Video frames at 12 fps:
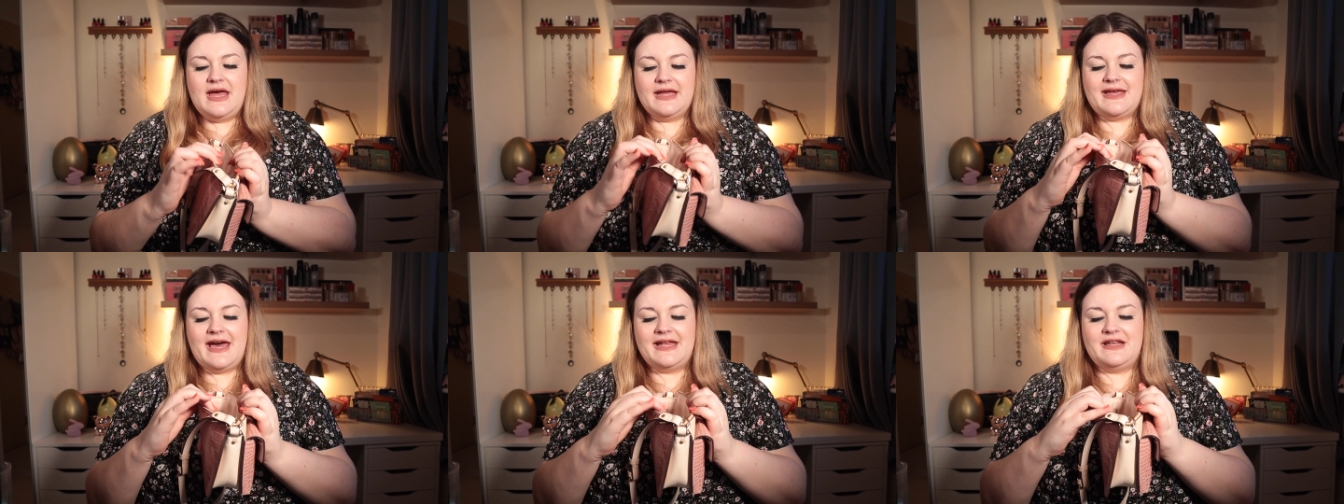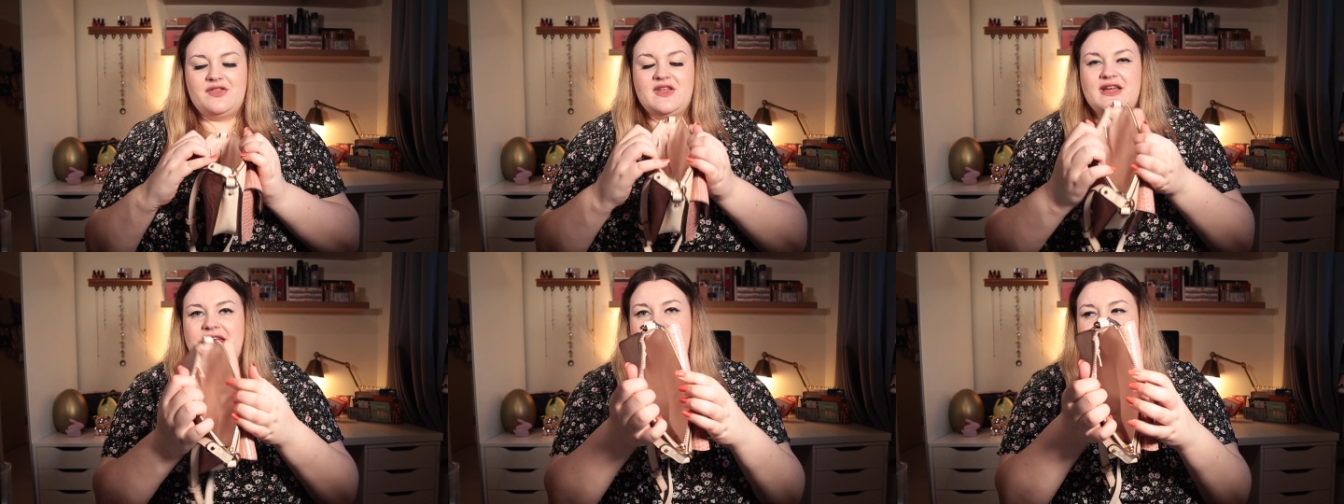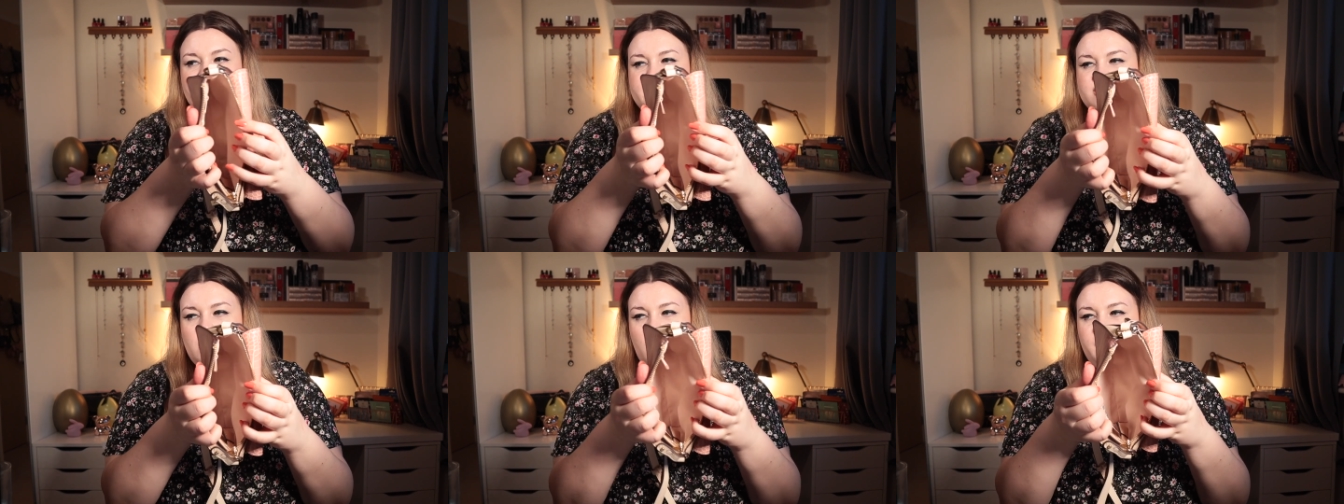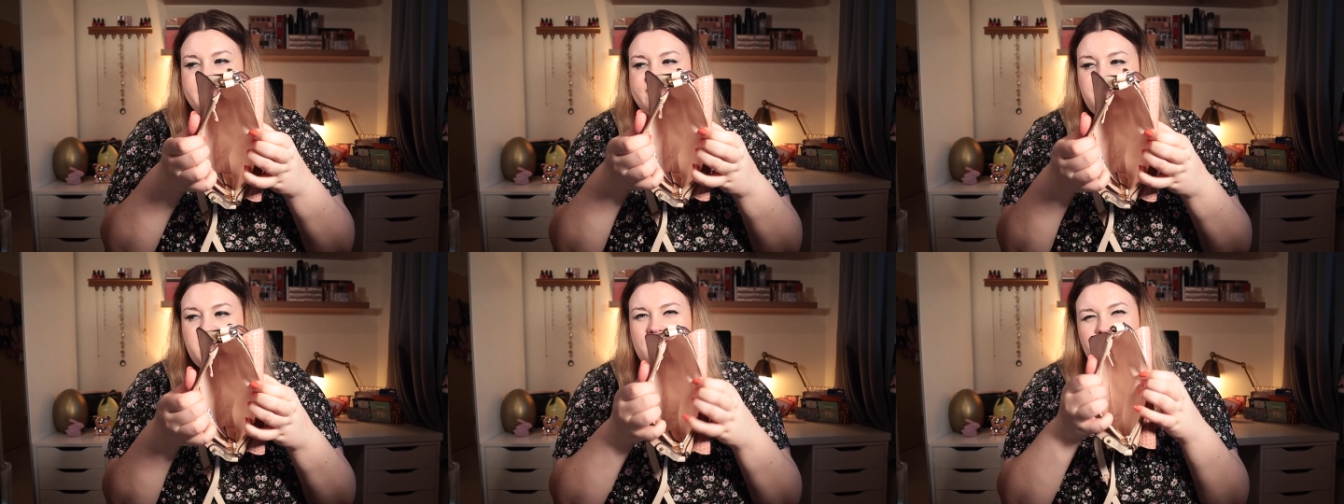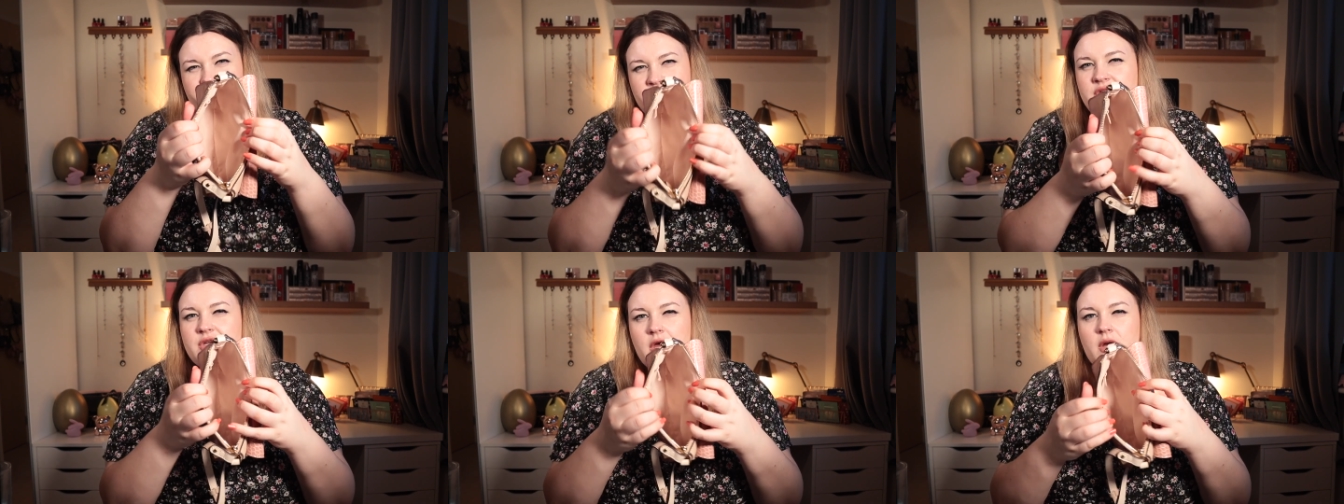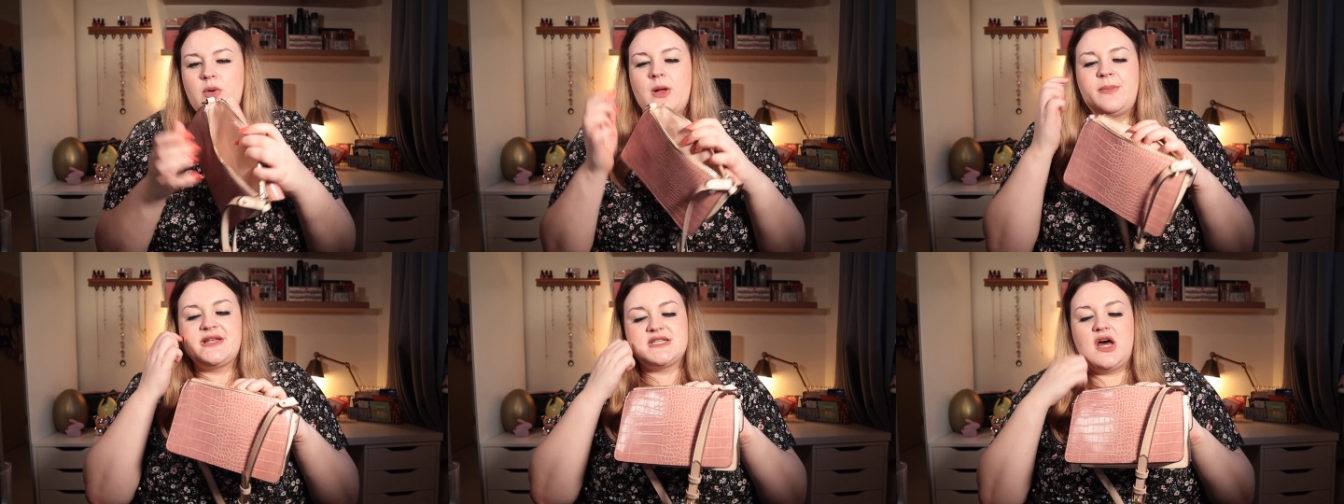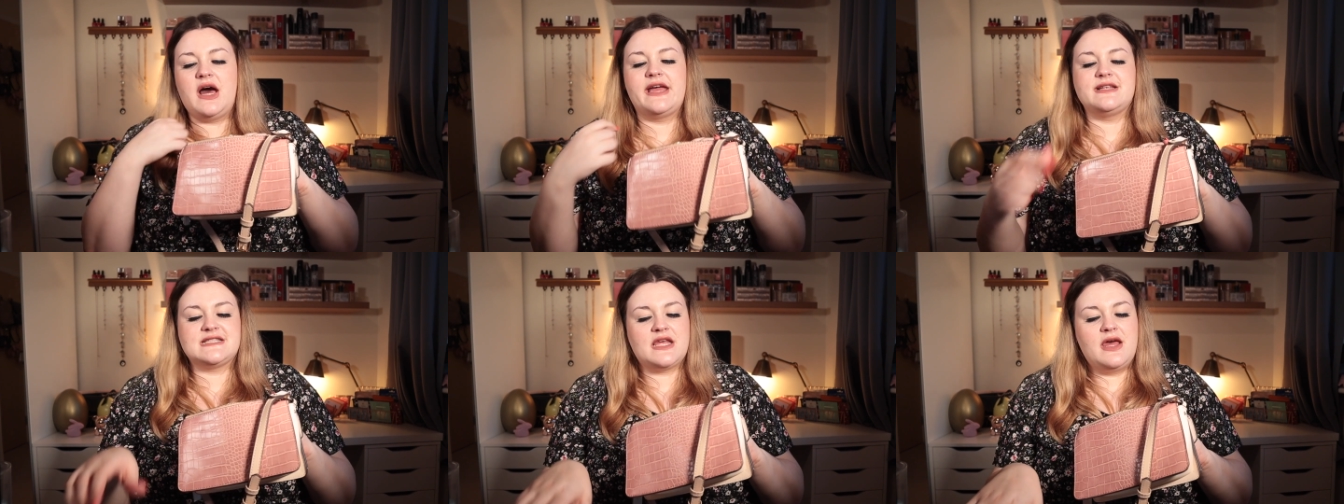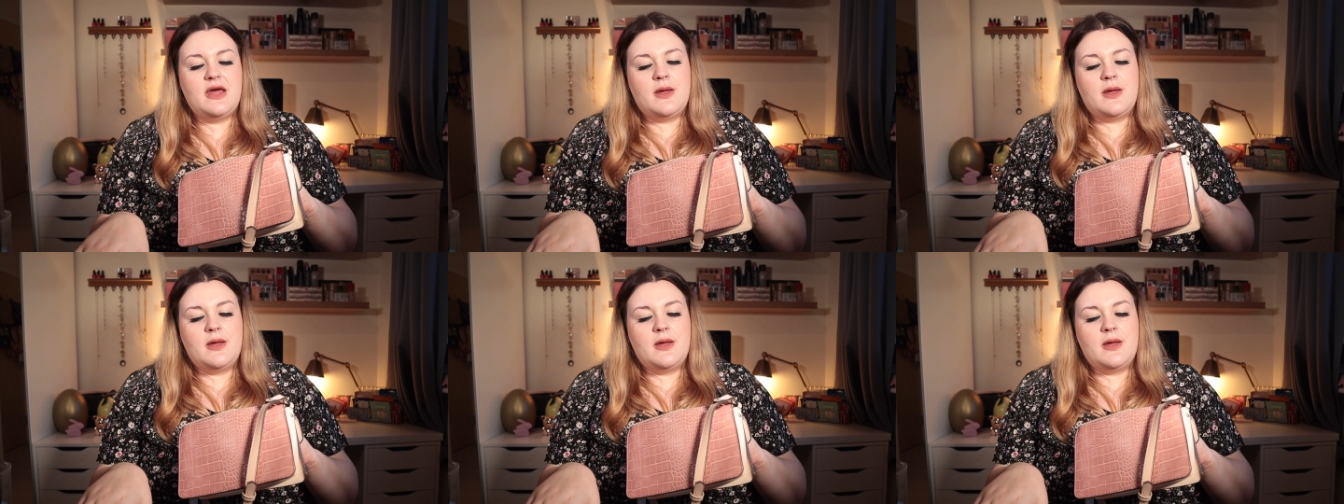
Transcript: again, the gap at the top is a bit, you know, a bit tight,